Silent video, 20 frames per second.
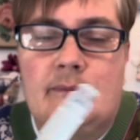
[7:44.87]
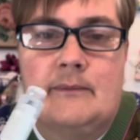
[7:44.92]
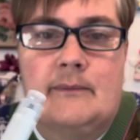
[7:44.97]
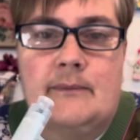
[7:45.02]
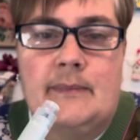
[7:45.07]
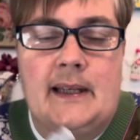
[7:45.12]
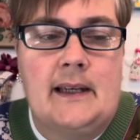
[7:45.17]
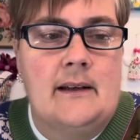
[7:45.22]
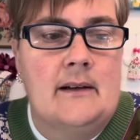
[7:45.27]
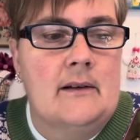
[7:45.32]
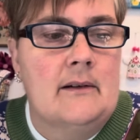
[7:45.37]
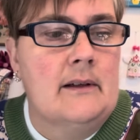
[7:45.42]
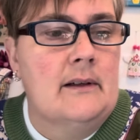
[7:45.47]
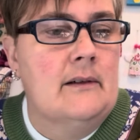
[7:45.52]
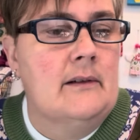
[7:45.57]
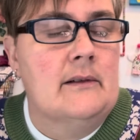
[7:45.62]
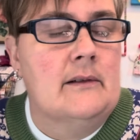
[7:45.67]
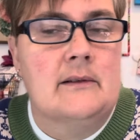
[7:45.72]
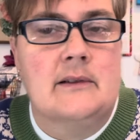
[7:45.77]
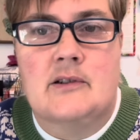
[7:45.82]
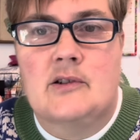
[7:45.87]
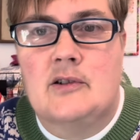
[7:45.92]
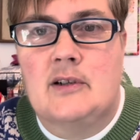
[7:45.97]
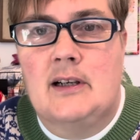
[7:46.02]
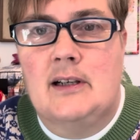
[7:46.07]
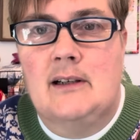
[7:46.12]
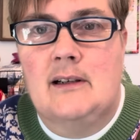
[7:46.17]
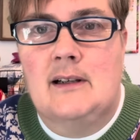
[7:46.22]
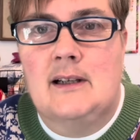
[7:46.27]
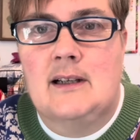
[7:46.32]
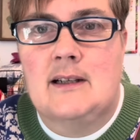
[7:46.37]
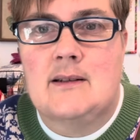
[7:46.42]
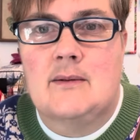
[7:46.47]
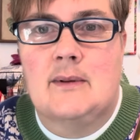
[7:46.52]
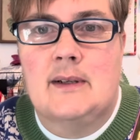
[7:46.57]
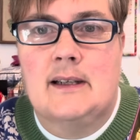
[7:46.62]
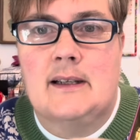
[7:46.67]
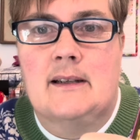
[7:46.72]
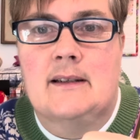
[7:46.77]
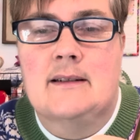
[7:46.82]
pen I got in Australia last
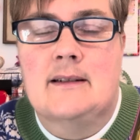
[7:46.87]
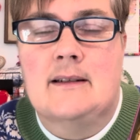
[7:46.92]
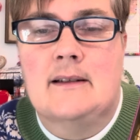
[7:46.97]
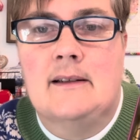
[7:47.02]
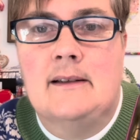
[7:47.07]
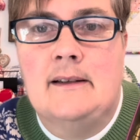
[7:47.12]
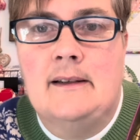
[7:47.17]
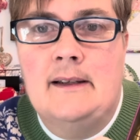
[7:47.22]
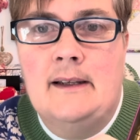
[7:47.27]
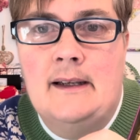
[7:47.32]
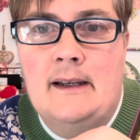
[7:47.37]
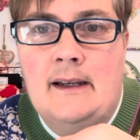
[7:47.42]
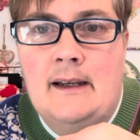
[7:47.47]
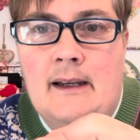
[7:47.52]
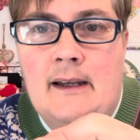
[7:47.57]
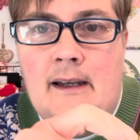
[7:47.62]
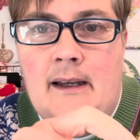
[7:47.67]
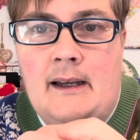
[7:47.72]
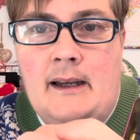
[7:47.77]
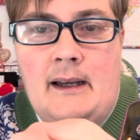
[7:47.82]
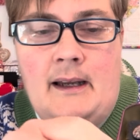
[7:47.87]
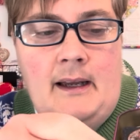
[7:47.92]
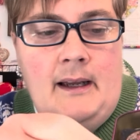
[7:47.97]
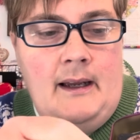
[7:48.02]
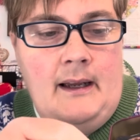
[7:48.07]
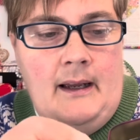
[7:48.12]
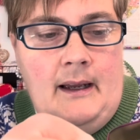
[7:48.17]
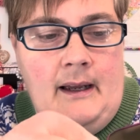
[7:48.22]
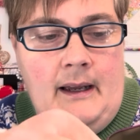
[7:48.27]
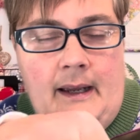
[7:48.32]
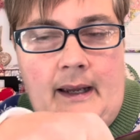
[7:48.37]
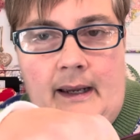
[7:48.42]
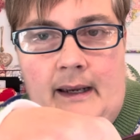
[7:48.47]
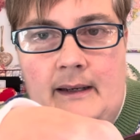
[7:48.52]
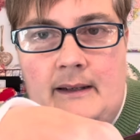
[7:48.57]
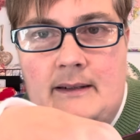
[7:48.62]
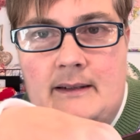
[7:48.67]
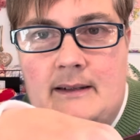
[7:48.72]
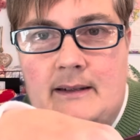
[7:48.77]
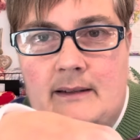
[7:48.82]
week. So,
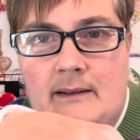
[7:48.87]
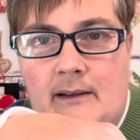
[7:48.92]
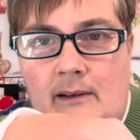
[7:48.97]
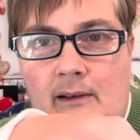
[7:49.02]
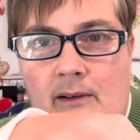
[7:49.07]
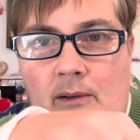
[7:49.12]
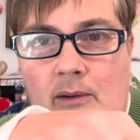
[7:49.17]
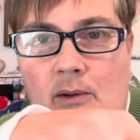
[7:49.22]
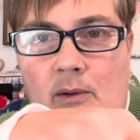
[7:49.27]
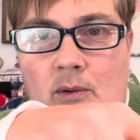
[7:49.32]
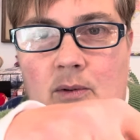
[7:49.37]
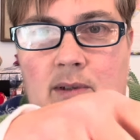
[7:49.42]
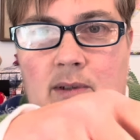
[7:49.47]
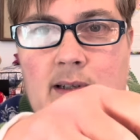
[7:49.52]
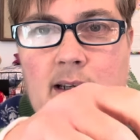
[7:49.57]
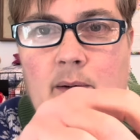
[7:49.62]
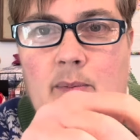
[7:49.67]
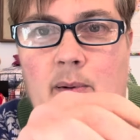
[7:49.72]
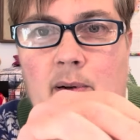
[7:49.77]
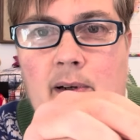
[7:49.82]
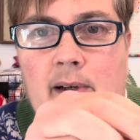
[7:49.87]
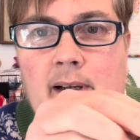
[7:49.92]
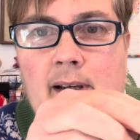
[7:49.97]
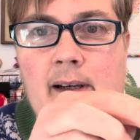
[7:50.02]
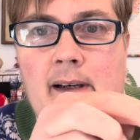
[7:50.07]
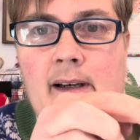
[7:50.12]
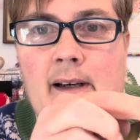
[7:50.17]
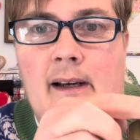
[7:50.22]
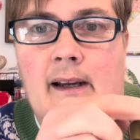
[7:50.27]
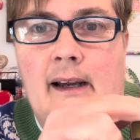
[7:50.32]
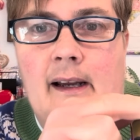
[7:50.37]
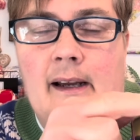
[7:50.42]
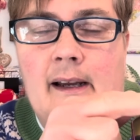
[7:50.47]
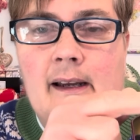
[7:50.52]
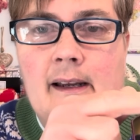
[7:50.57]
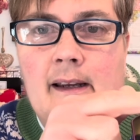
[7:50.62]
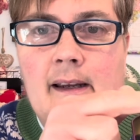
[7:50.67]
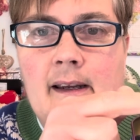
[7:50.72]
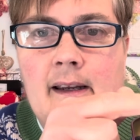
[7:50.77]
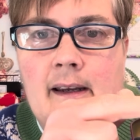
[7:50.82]
and I'll also put in
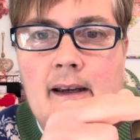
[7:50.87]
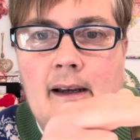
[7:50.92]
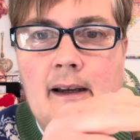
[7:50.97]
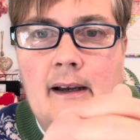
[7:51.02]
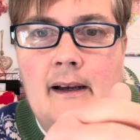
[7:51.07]
a